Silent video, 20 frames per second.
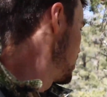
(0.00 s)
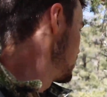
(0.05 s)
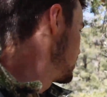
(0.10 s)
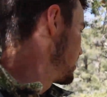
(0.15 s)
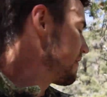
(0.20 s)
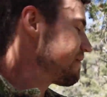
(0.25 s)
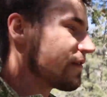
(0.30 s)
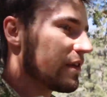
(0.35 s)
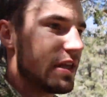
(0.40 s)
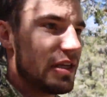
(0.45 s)

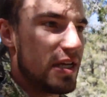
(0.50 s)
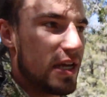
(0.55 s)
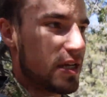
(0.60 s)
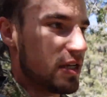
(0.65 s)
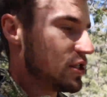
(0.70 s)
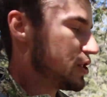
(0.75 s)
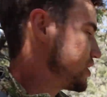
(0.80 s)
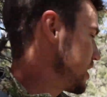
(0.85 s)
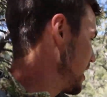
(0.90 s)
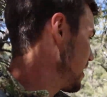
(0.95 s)
definitely
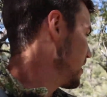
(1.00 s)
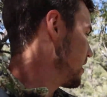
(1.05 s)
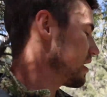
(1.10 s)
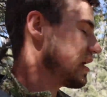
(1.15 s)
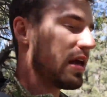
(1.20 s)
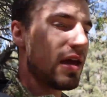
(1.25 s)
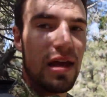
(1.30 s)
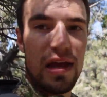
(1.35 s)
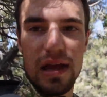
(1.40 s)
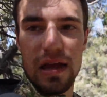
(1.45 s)
didn't shed
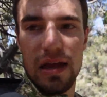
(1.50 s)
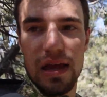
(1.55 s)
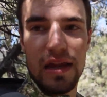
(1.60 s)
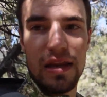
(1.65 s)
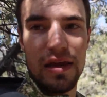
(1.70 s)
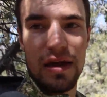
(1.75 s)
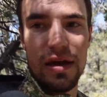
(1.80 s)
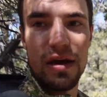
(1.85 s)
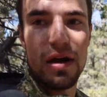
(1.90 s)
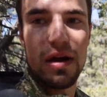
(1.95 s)
in
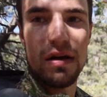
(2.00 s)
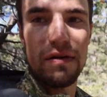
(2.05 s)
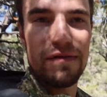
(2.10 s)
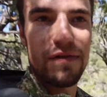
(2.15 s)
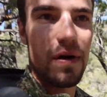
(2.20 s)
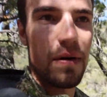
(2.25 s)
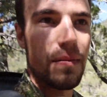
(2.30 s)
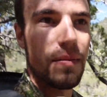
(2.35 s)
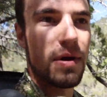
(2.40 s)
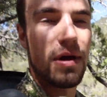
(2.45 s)
here
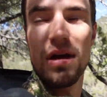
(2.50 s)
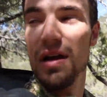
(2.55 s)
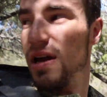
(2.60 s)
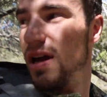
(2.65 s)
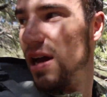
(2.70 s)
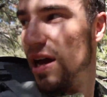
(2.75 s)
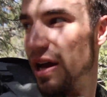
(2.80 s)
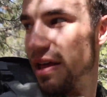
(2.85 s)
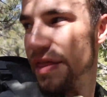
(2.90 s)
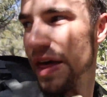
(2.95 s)
from
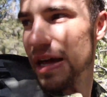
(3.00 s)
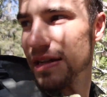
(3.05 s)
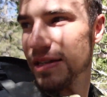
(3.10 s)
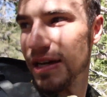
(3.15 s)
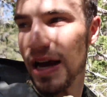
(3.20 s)
that